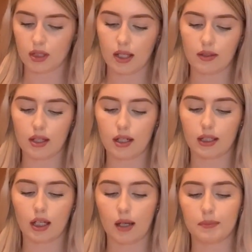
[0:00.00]
And then
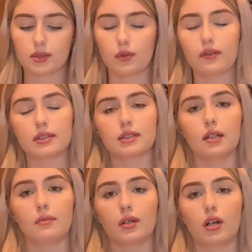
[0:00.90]
it comes with
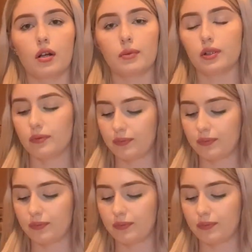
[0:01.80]
some caramel.